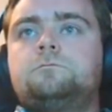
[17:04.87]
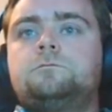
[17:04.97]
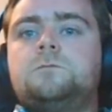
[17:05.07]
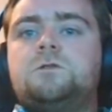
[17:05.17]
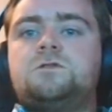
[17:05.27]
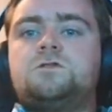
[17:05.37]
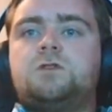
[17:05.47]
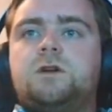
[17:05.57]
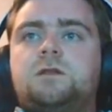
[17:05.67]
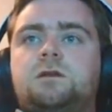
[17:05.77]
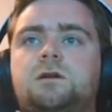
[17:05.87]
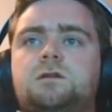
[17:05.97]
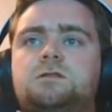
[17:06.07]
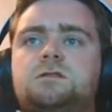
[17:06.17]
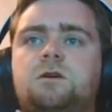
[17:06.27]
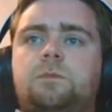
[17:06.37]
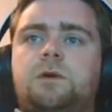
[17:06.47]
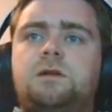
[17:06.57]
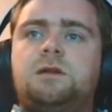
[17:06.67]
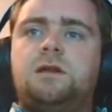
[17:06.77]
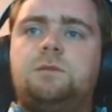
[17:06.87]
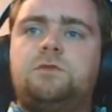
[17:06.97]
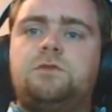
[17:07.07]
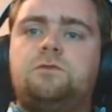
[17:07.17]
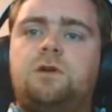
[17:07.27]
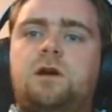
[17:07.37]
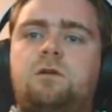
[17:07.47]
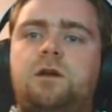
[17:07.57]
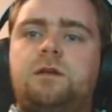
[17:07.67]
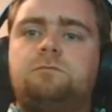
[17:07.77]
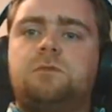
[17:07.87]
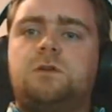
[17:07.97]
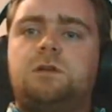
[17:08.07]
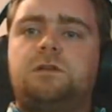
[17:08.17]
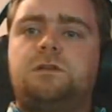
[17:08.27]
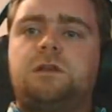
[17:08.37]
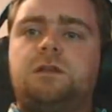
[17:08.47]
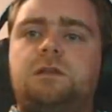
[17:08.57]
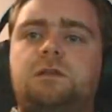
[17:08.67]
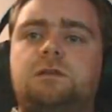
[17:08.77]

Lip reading: Good strike there. Just hope I didn't aim too far right. No, I don't think I did.